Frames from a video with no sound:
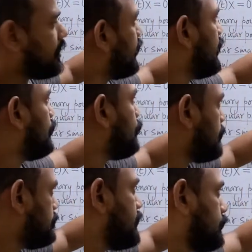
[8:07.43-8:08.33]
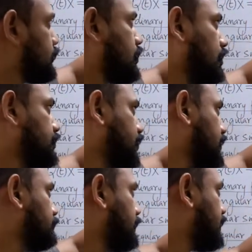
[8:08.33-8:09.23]
where B was a constant,
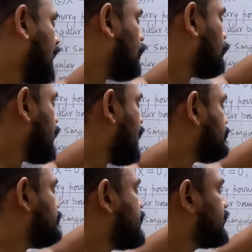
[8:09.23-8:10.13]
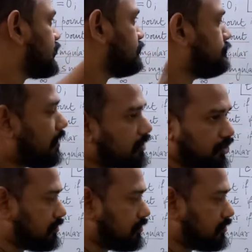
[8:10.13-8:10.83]
but now we have B as a function of